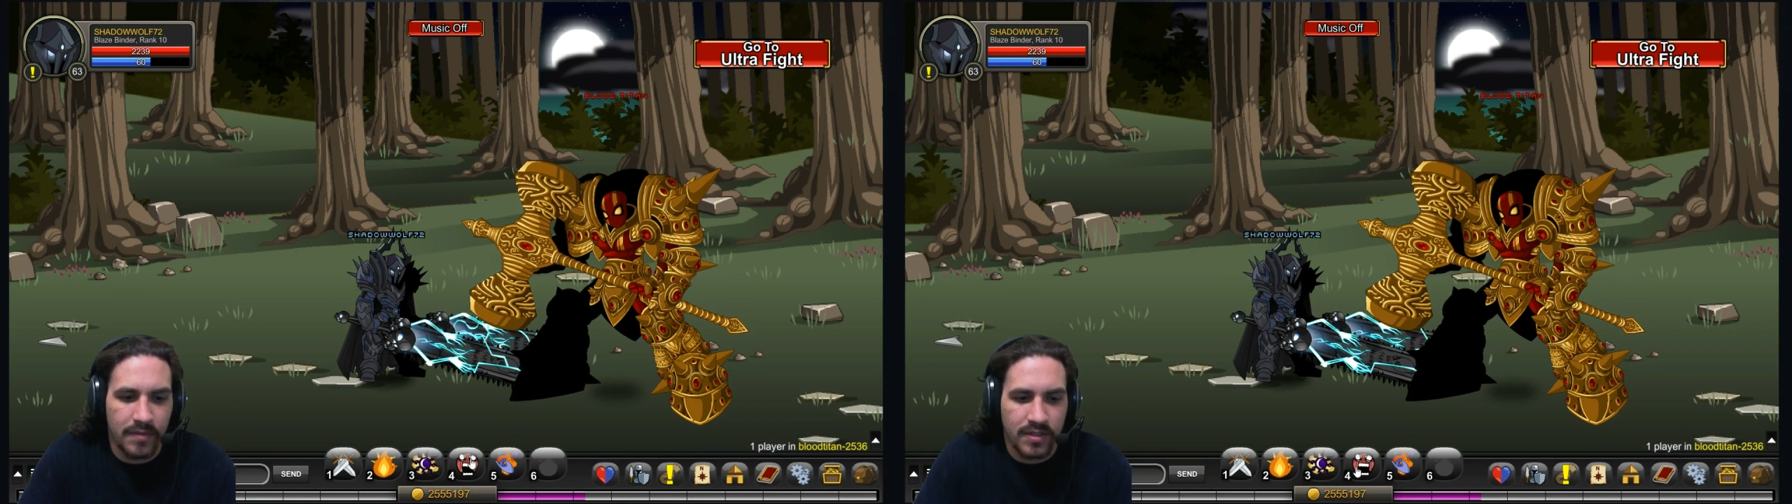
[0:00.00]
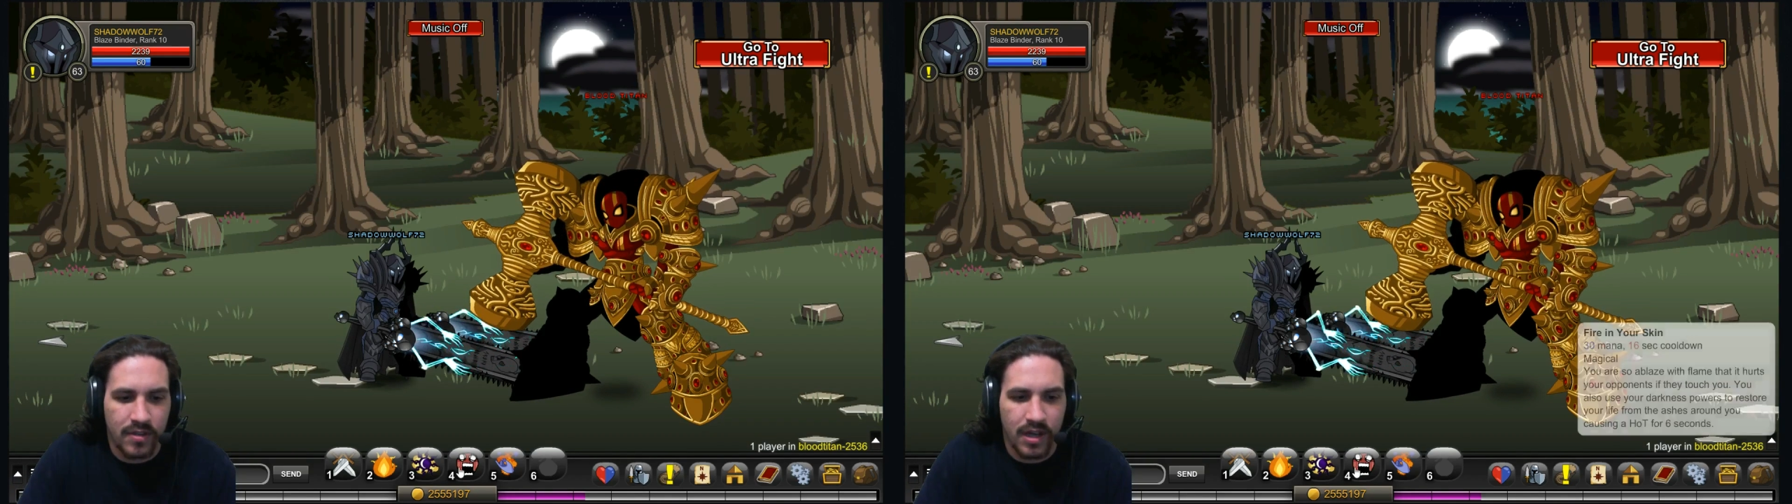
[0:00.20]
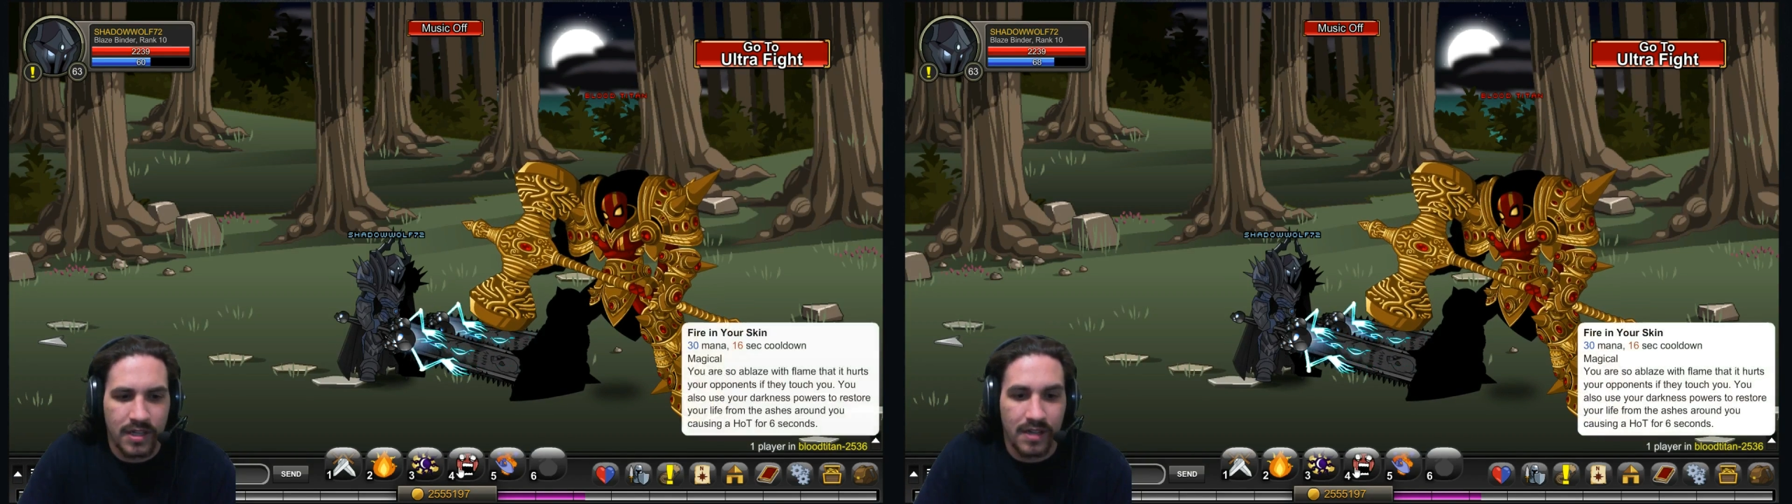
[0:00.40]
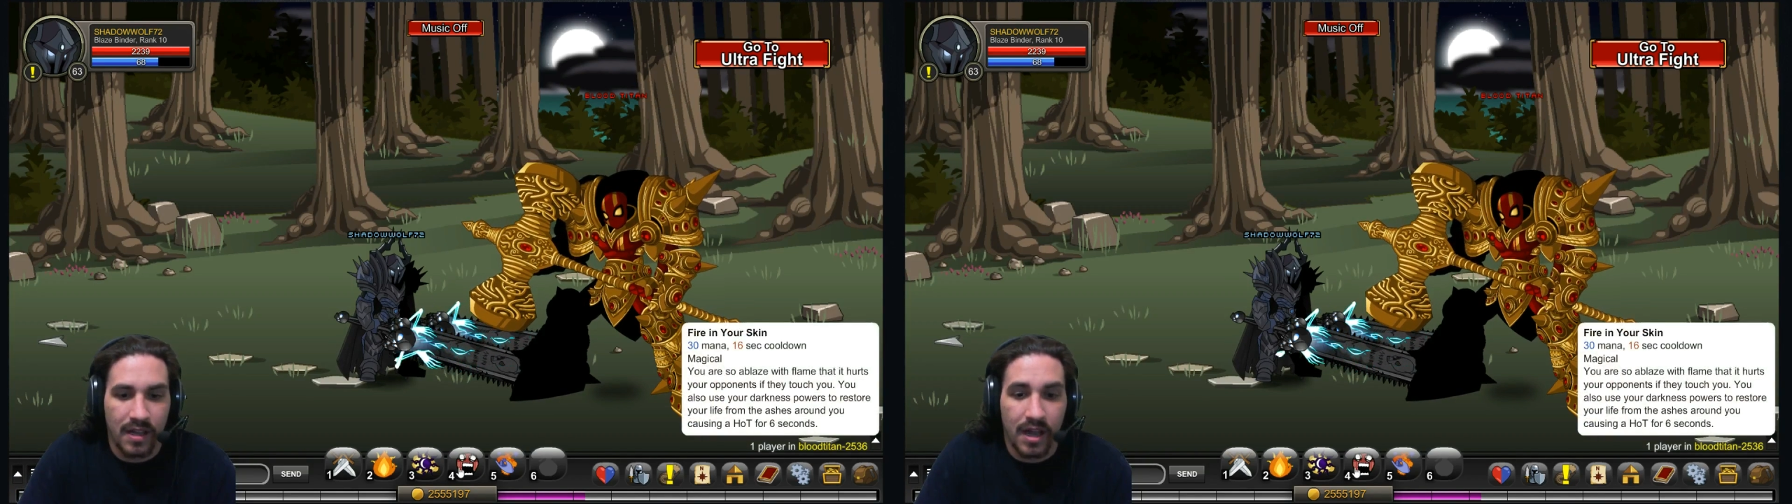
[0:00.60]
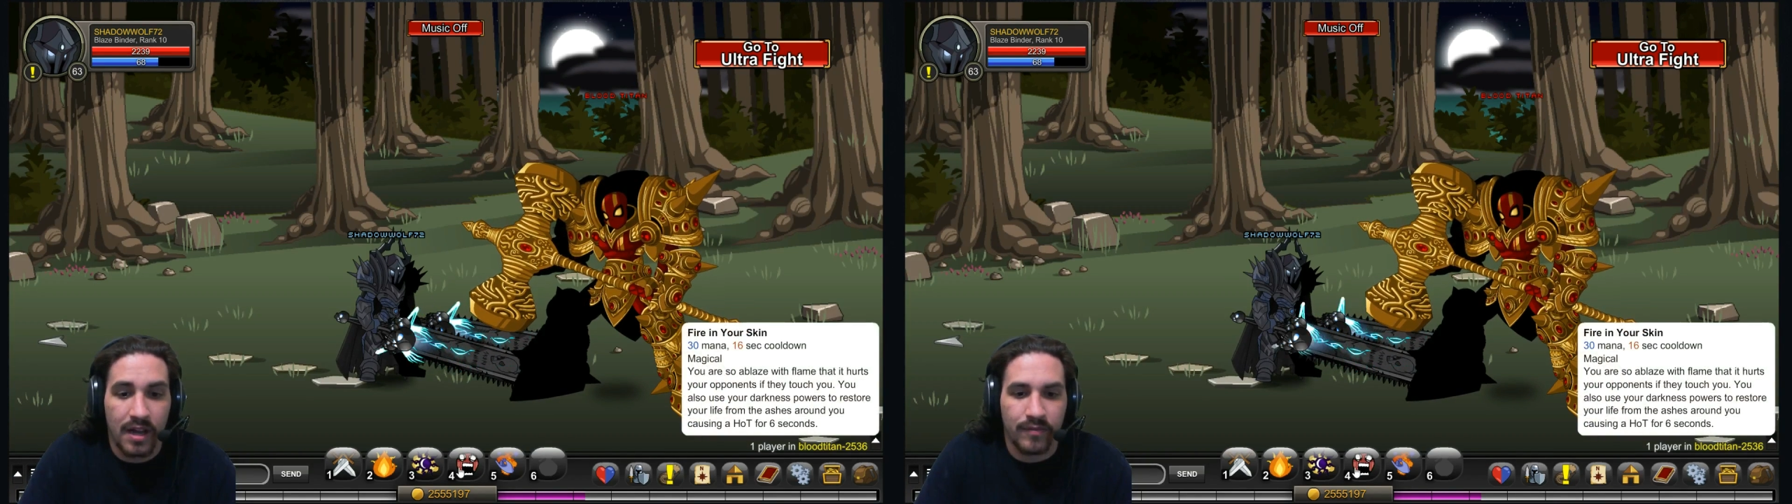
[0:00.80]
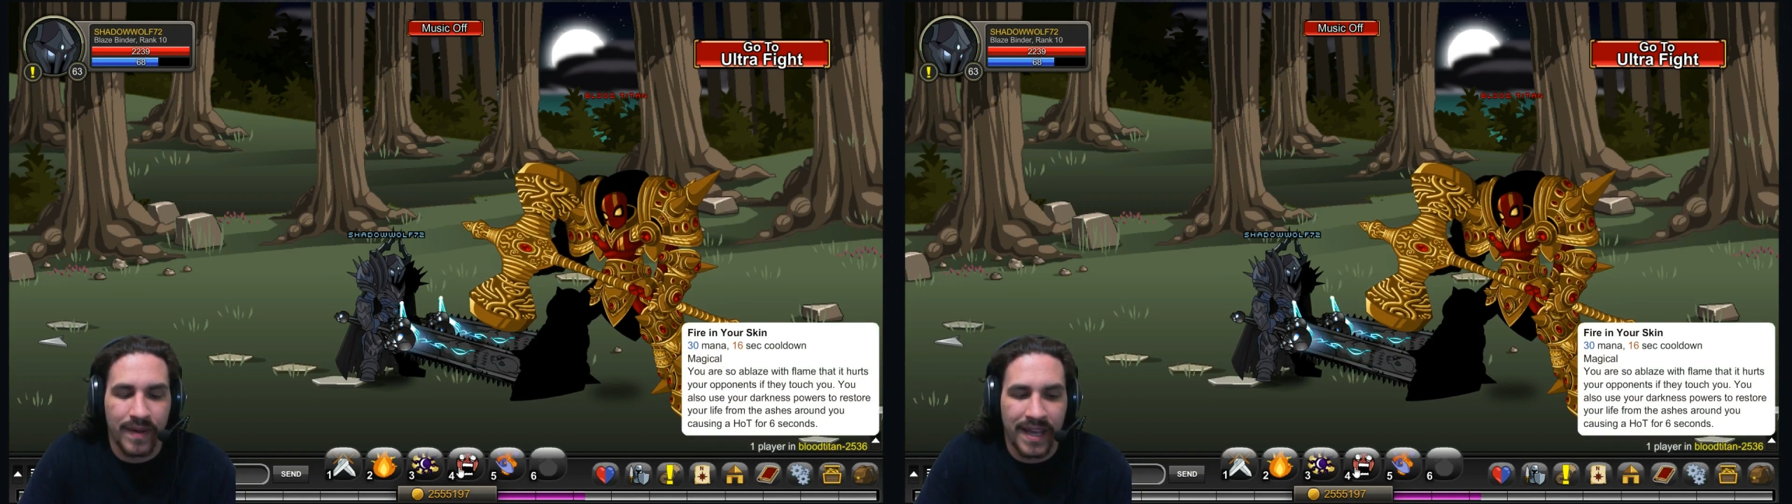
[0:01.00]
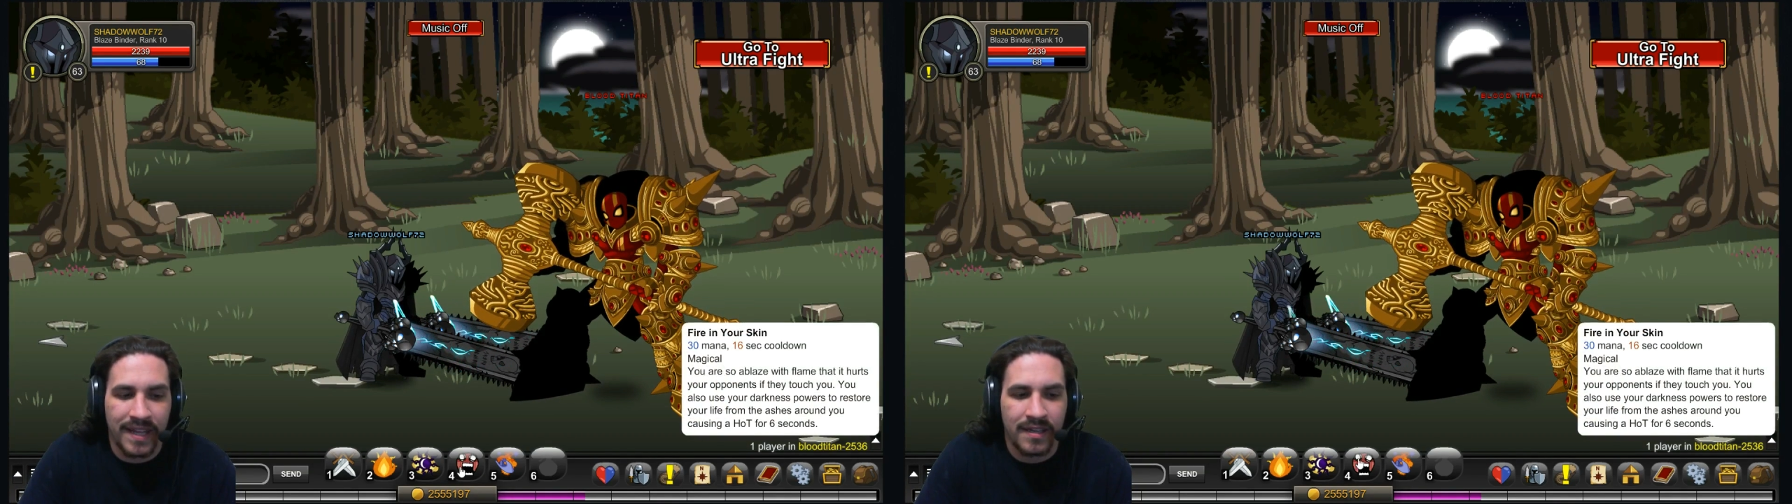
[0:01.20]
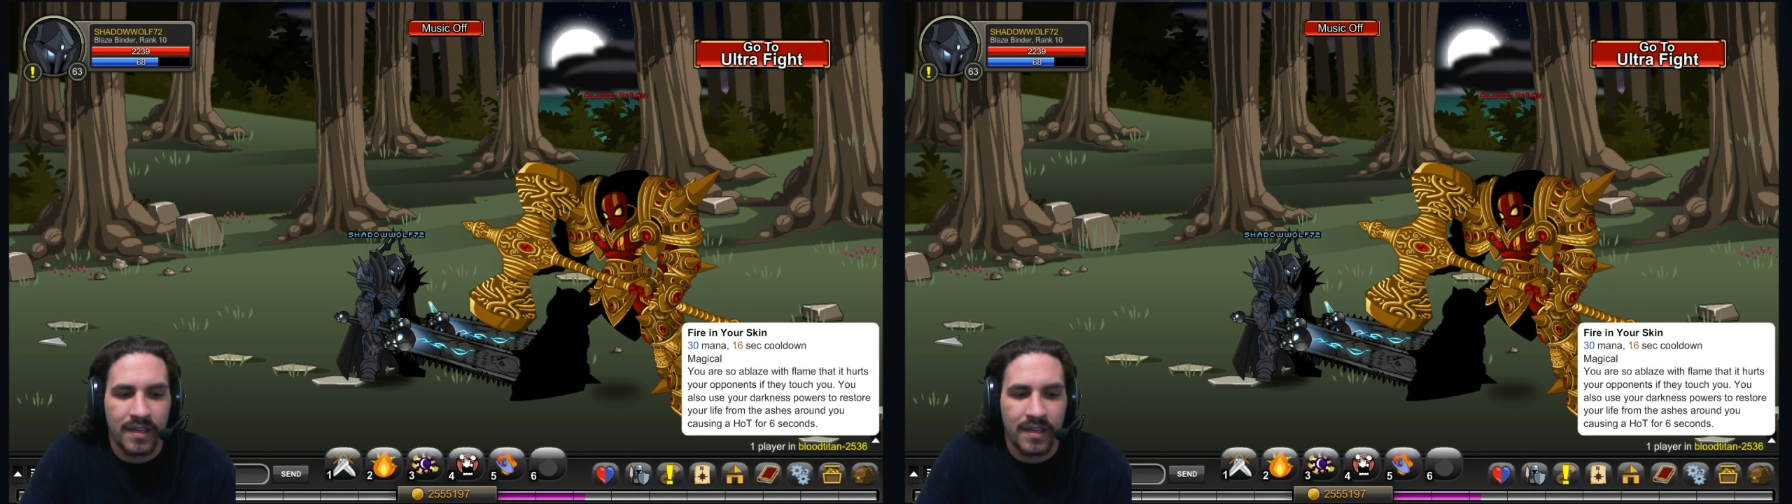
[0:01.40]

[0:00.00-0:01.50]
does cost a lot of mana